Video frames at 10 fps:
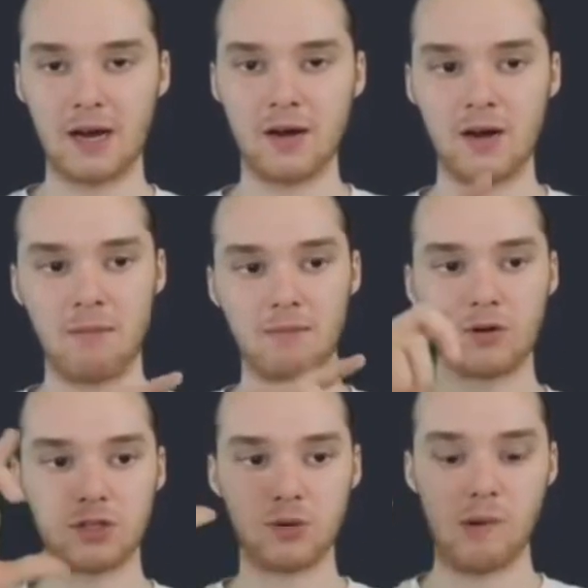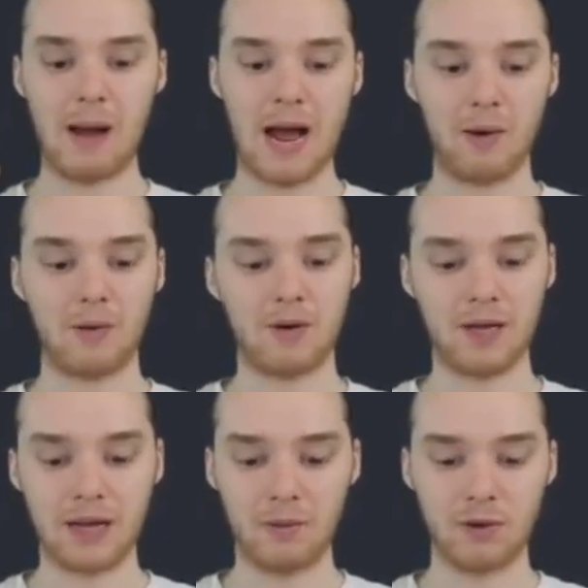take a number to a power,
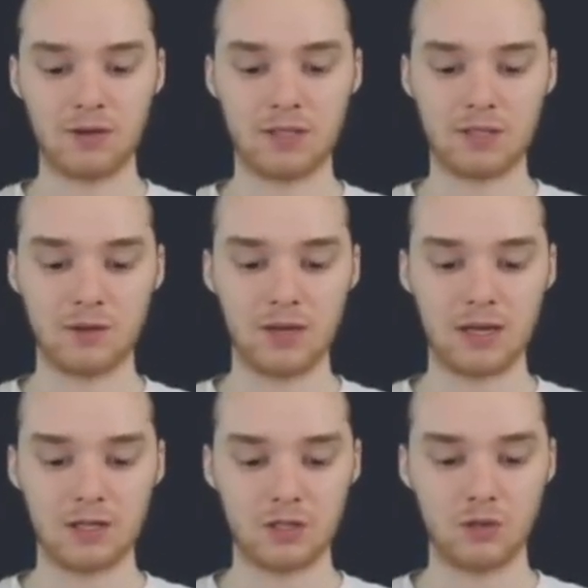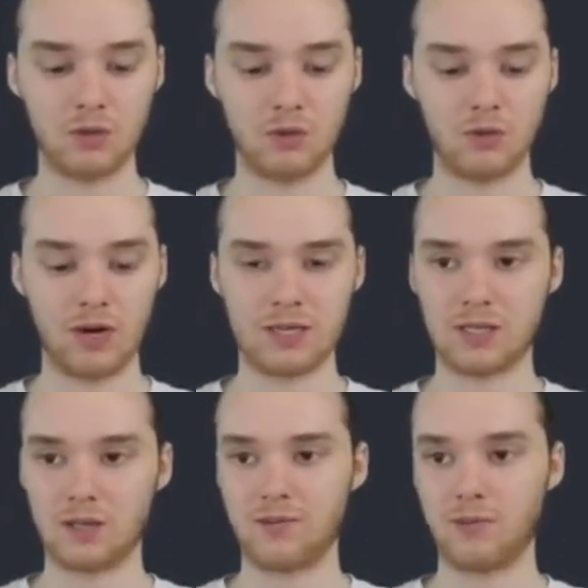like I wanted to do like 2
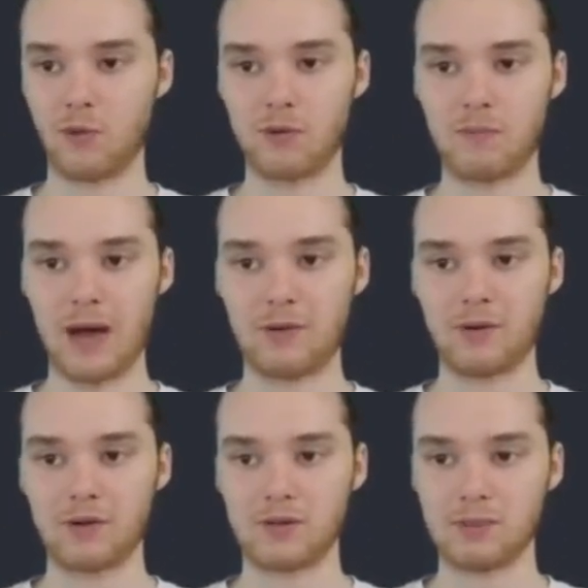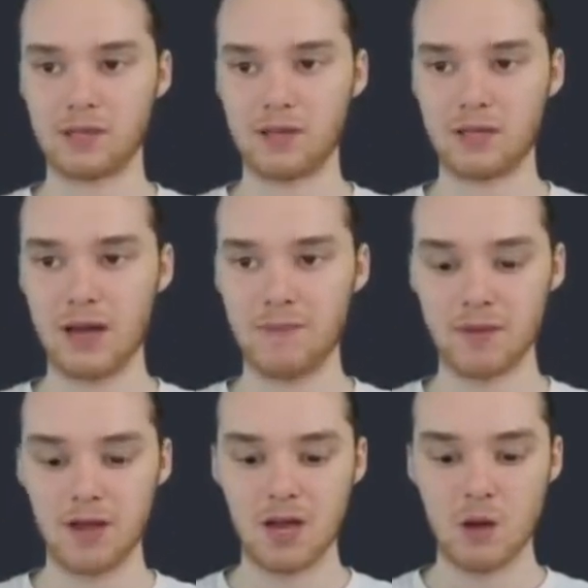raised to the 4th power or something like
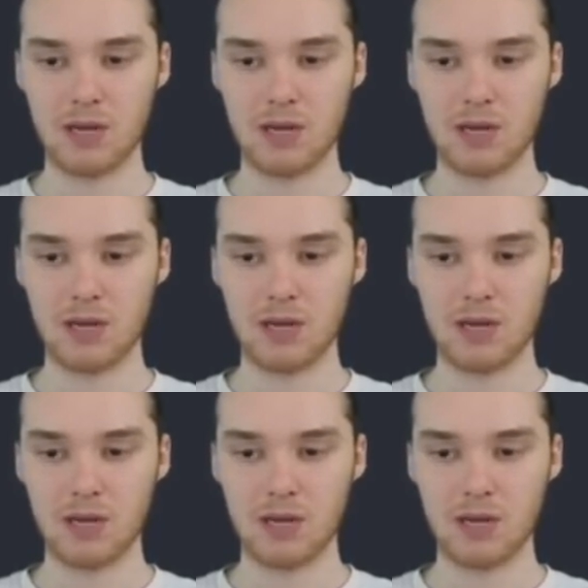that.